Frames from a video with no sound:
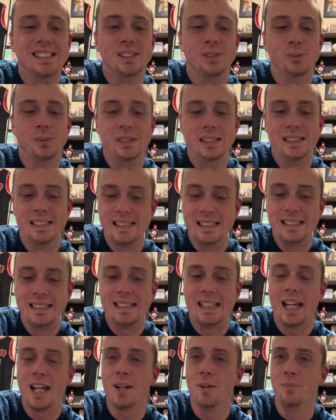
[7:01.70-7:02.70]
We didn't
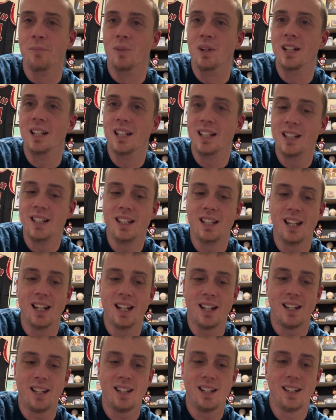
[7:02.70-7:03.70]
get him. We didn't
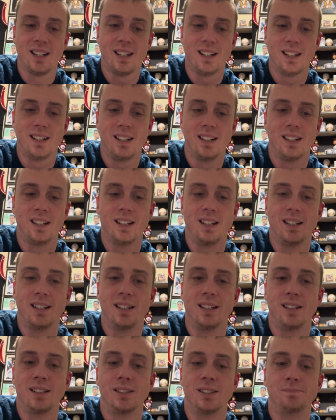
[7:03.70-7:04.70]
get
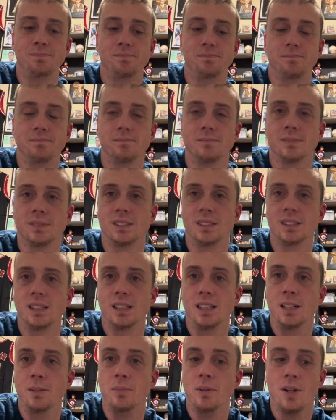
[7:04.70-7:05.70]
um,
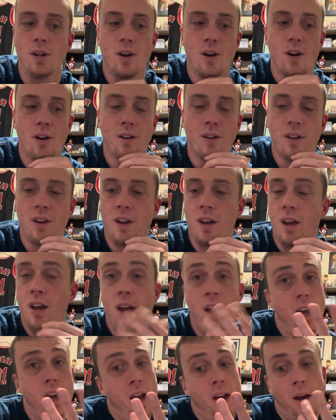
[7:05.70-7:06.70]
Bedard.
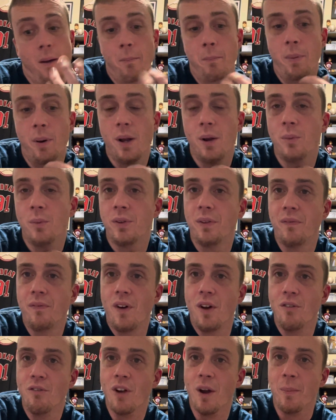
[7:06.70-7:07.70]
But it was a
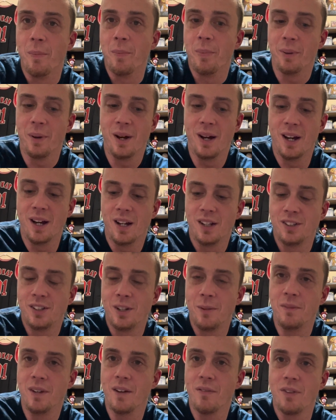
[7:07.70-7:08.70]
fun rip. Uh,
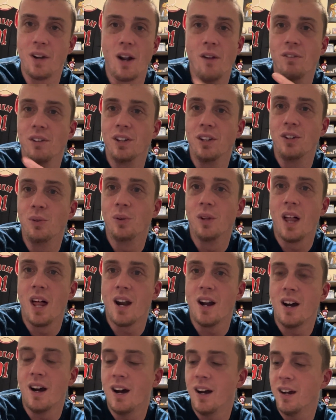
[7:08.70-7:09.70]
something different. I don't really do a lot
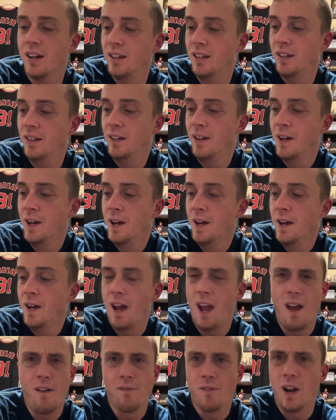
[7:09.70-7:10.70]
of hockey.
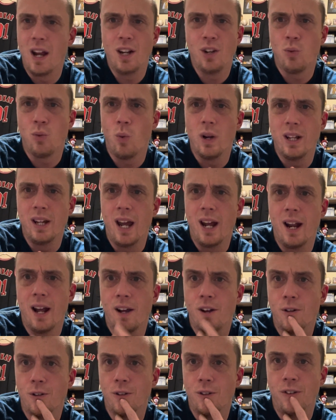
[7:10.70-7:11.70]
And for 828, I
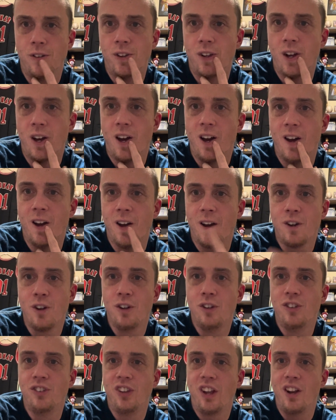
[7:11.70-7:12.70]
couldn't uh,
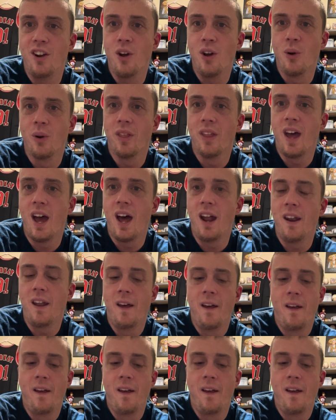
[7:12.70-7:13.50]
couldn't say no to that.